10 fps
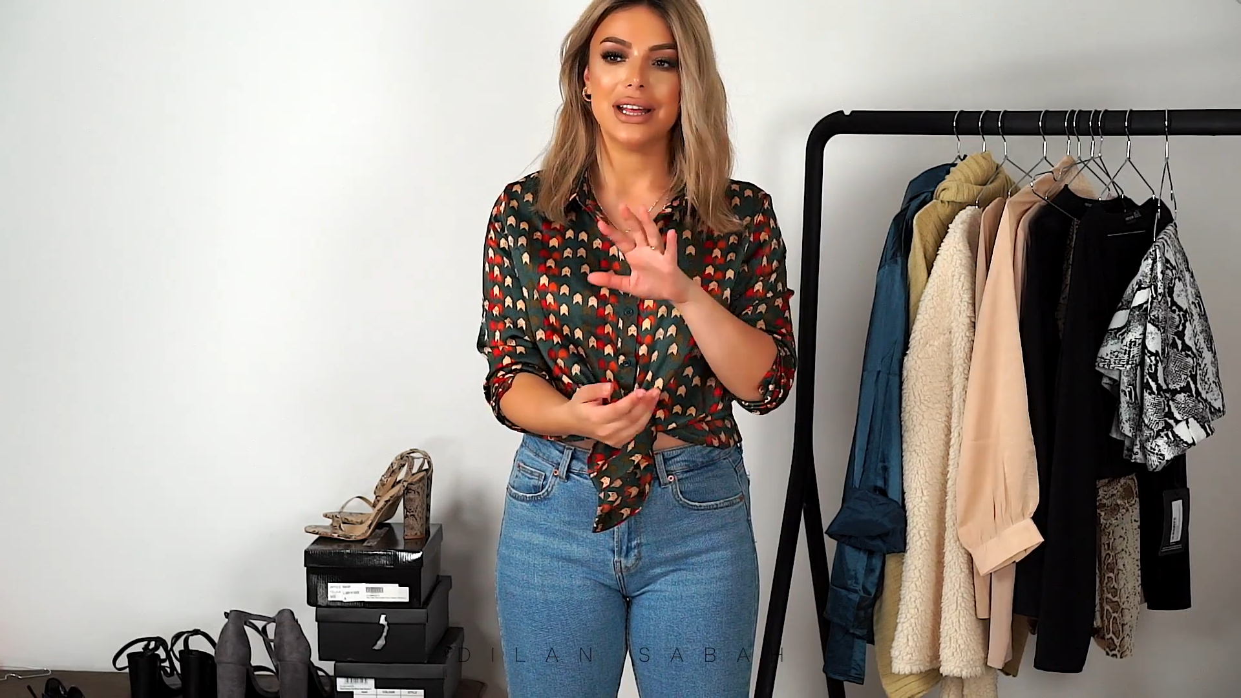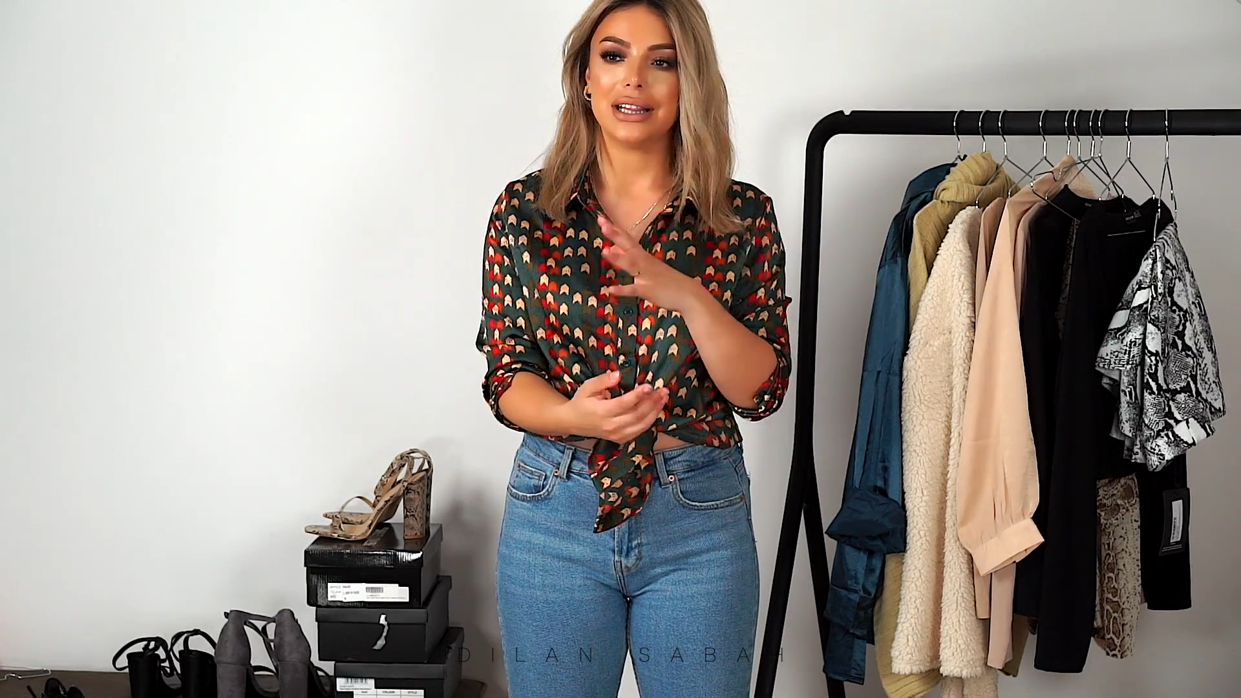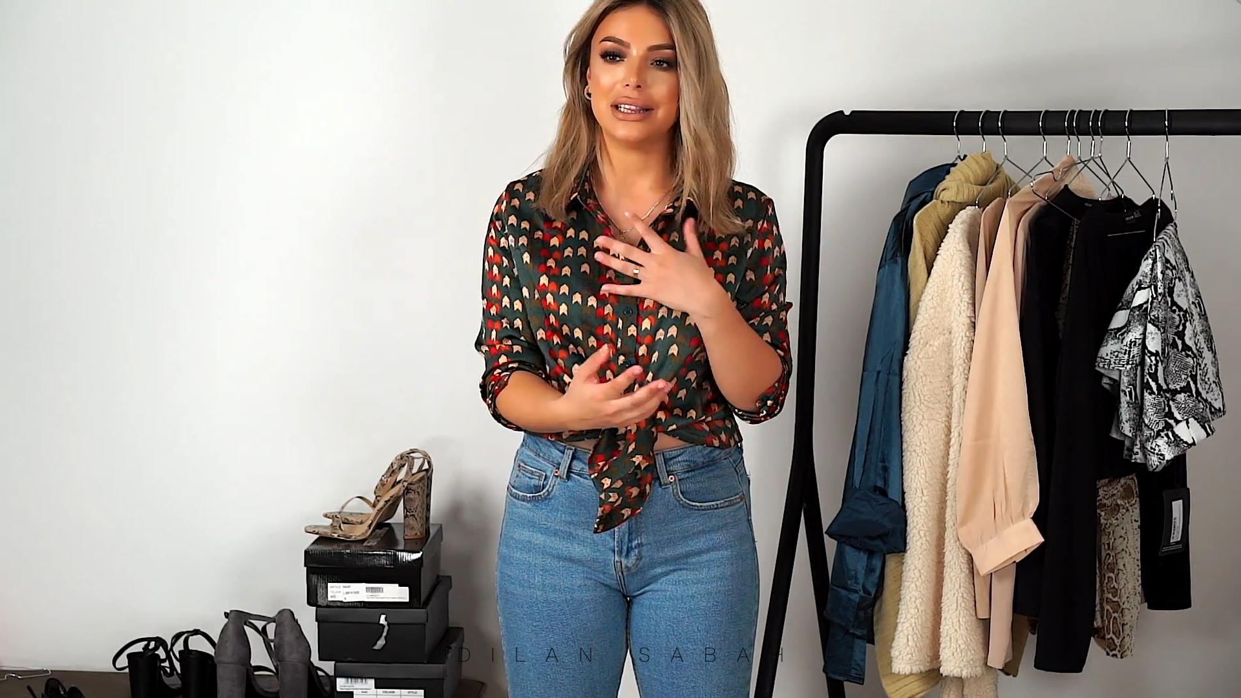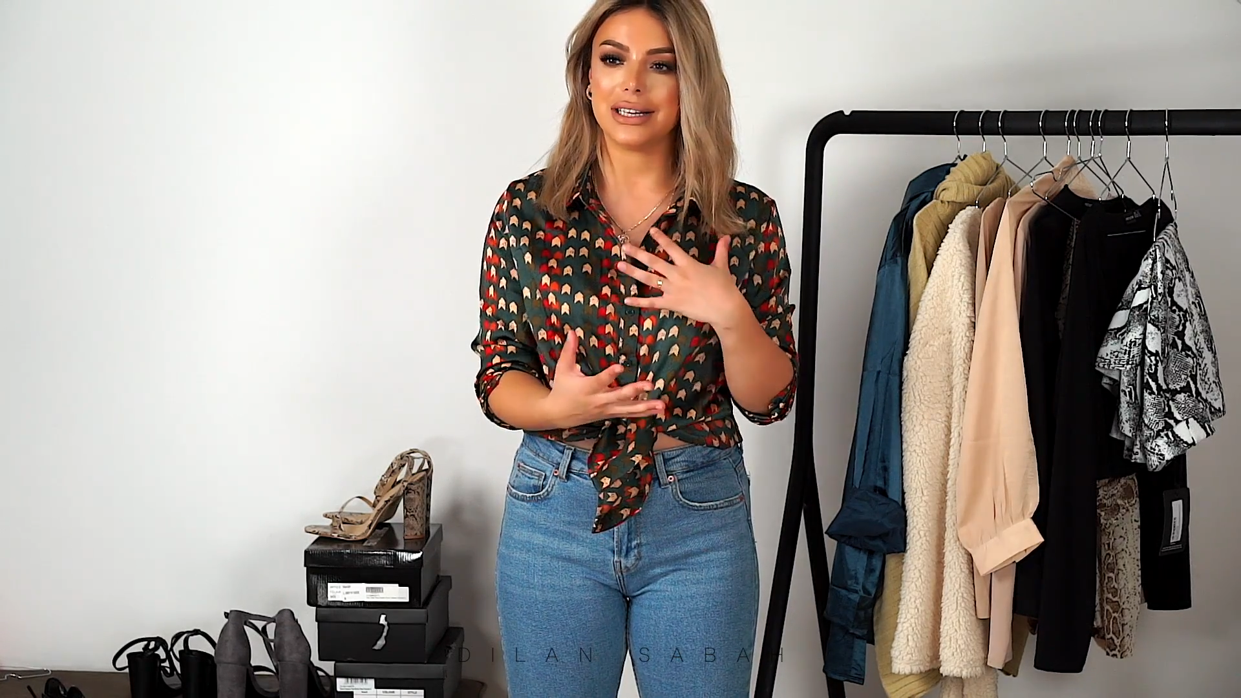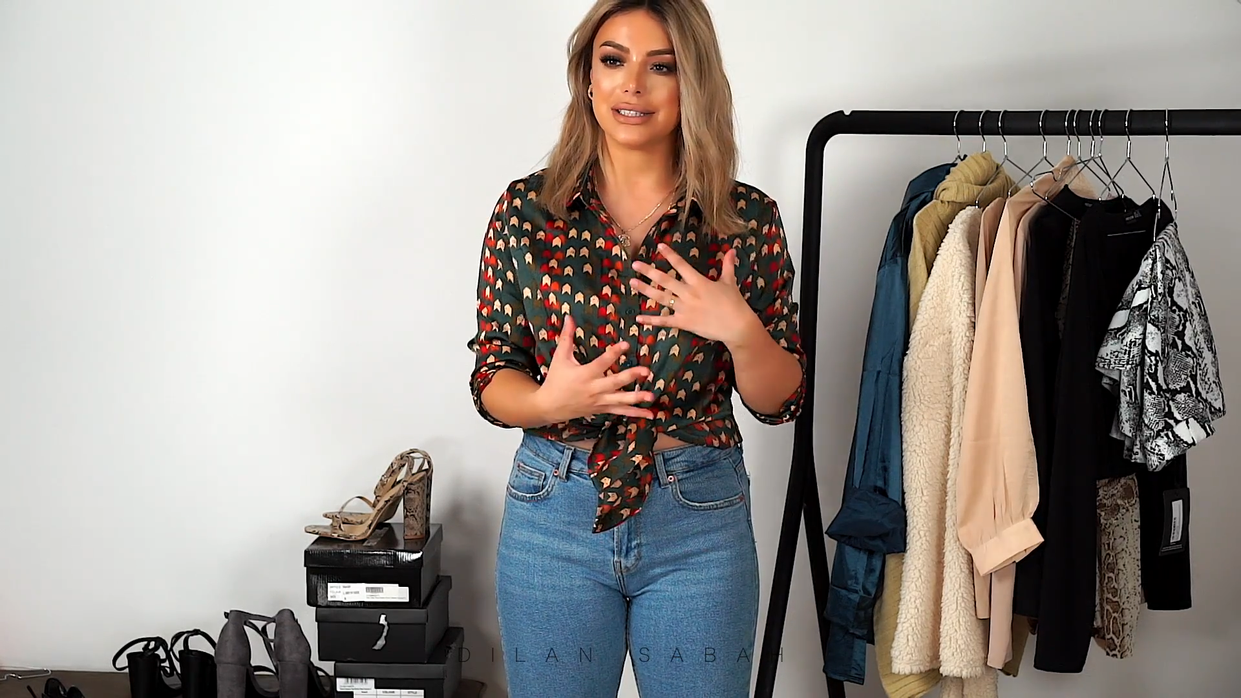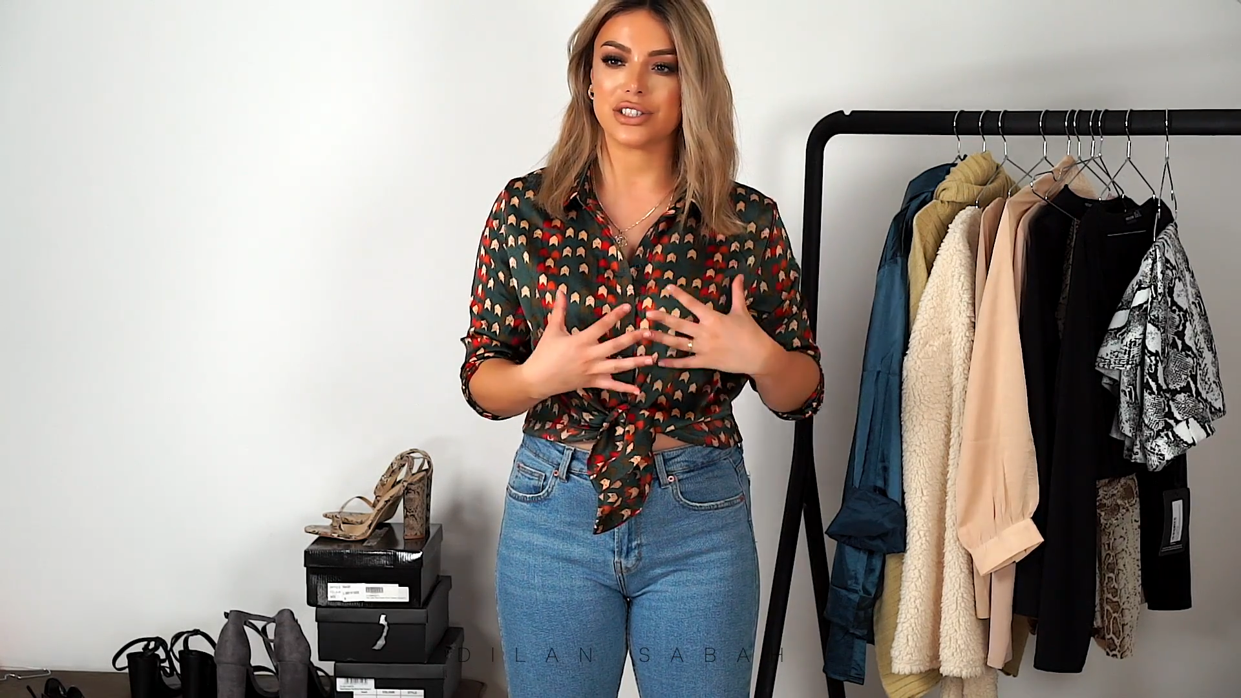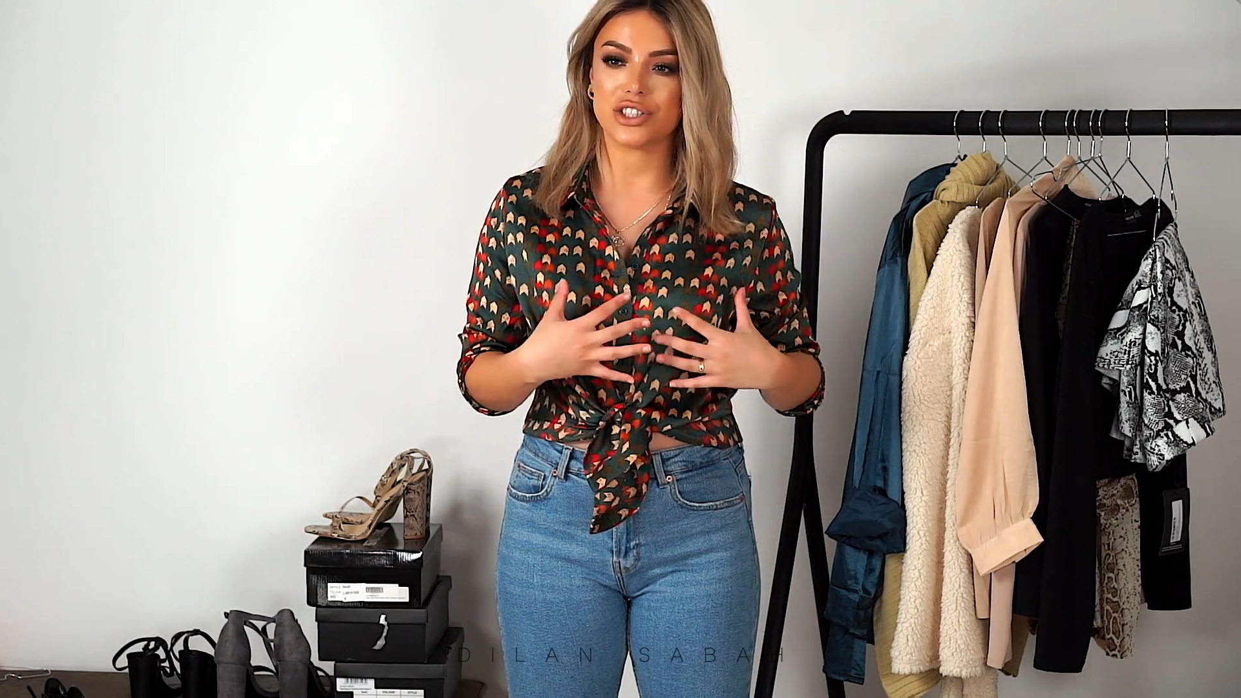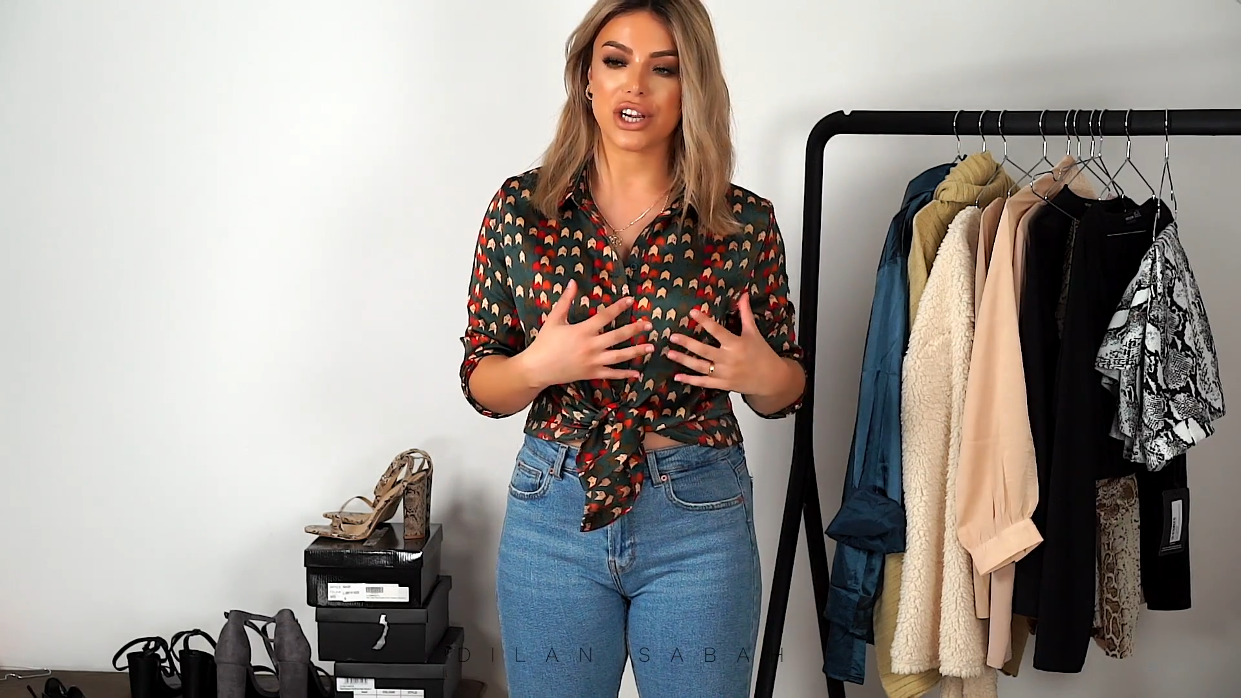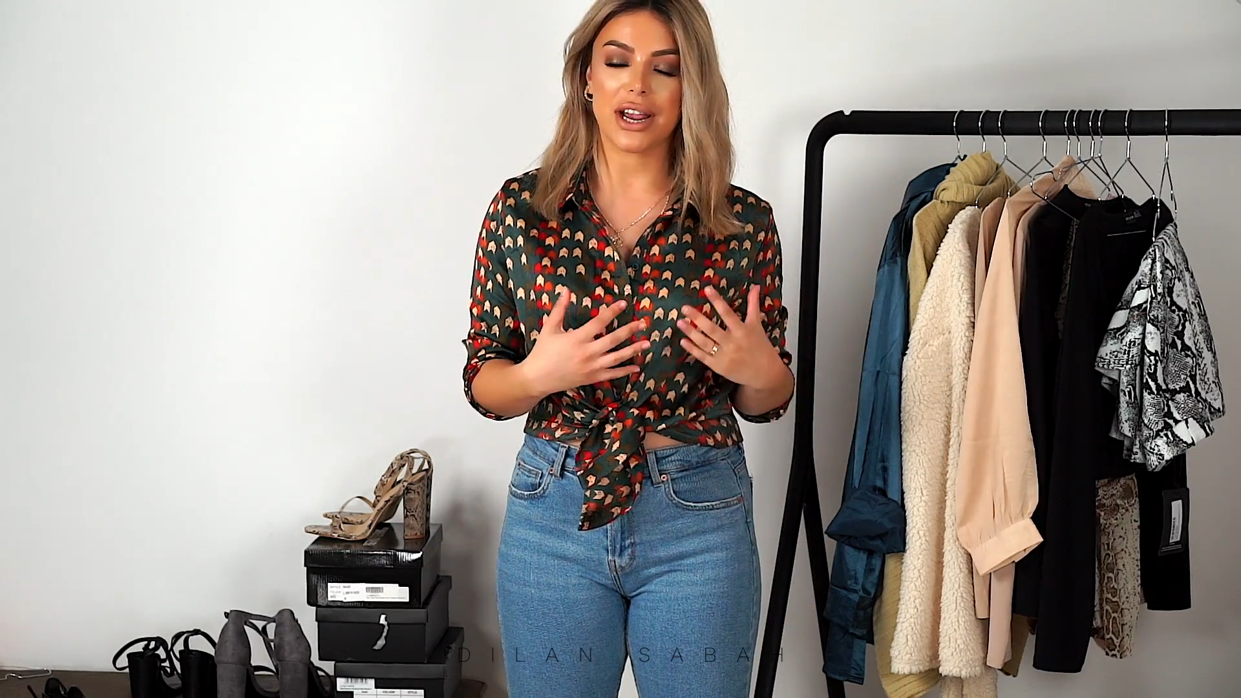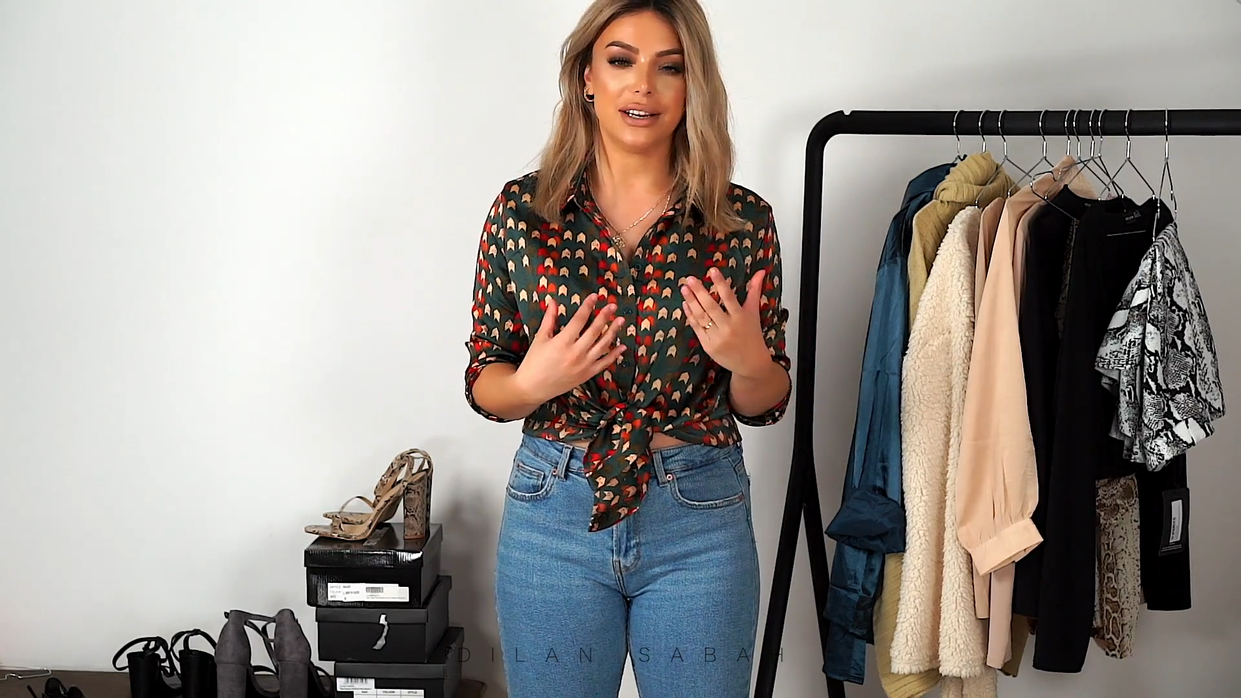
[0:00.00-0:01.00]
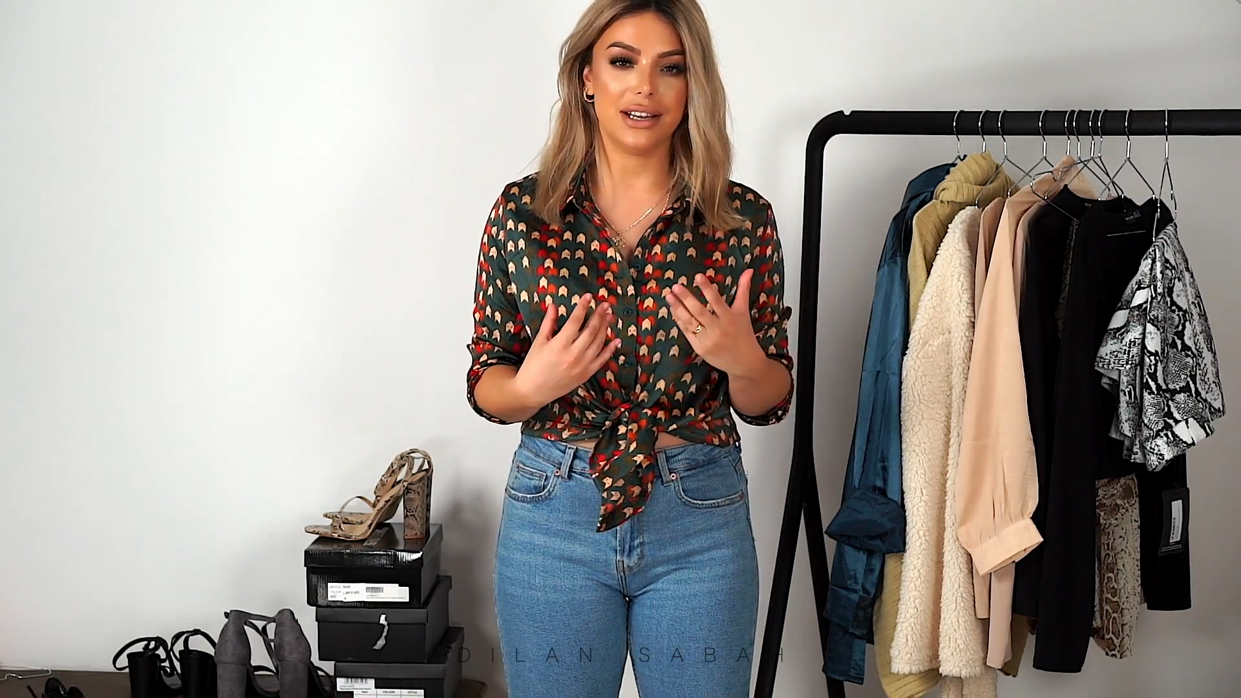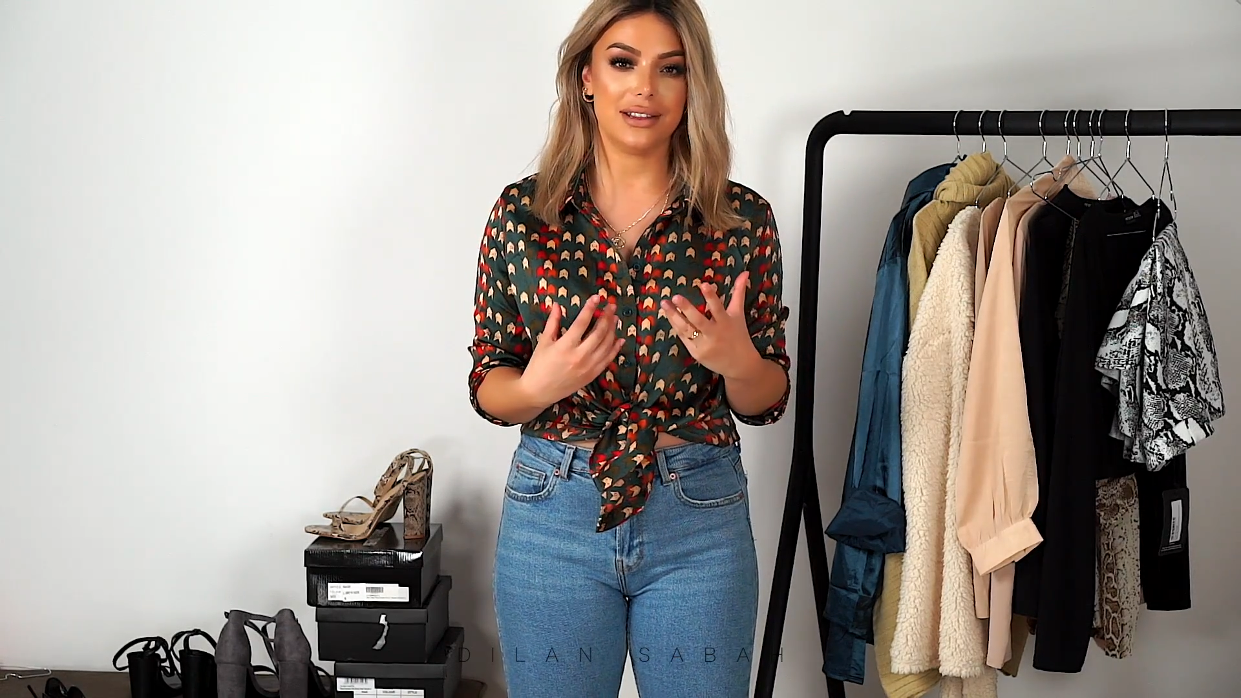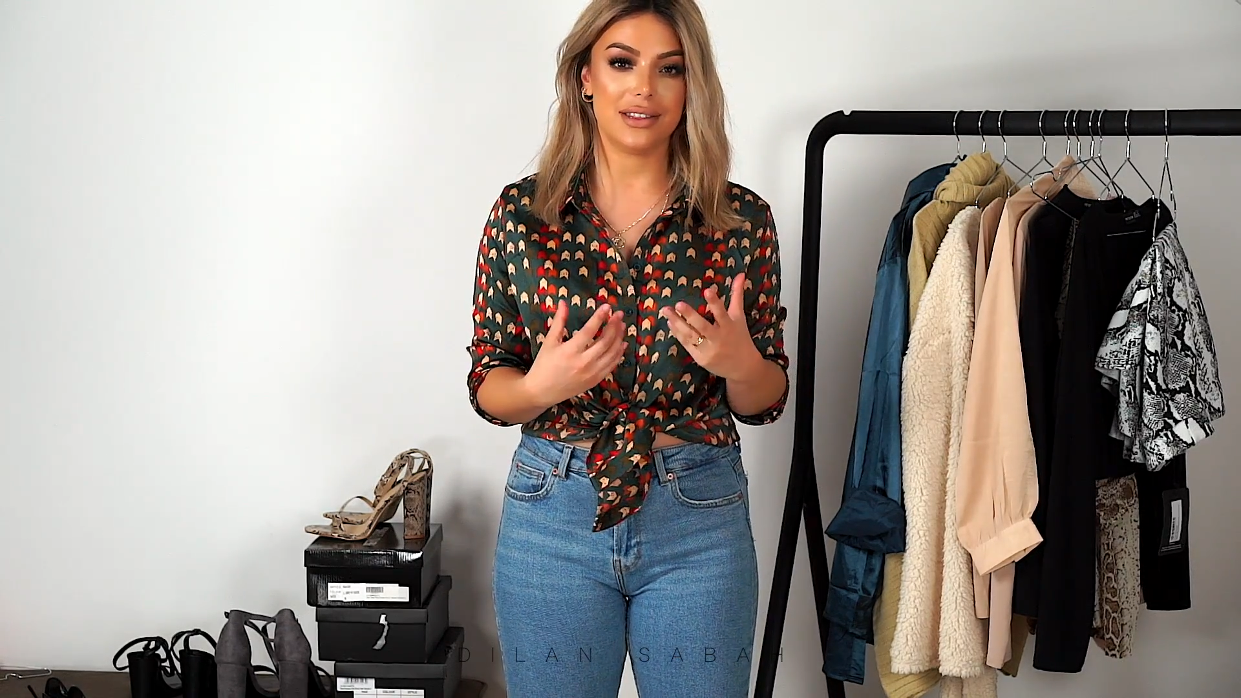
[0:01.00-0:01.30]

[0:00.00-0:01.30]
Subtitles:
less shiny